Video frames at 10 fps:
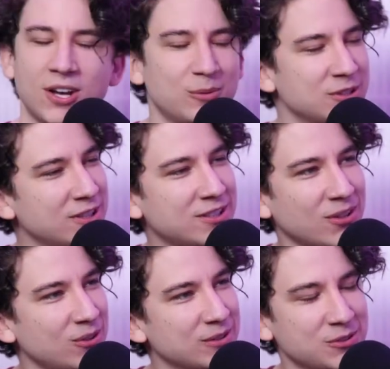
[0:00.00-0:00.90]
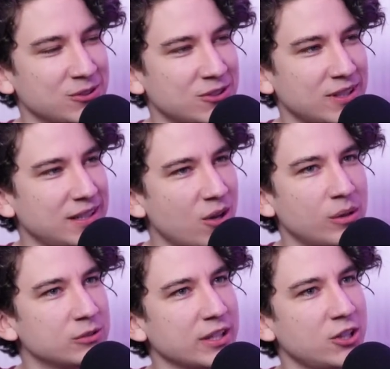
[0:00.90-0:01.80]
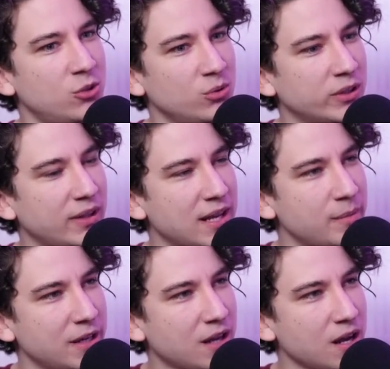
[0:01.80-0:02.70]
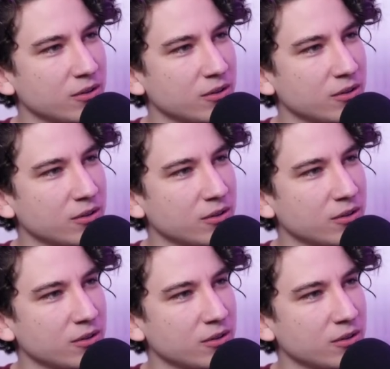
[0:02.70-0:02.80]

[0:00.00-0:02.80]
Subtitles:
No, it wasn't it was like cute little animated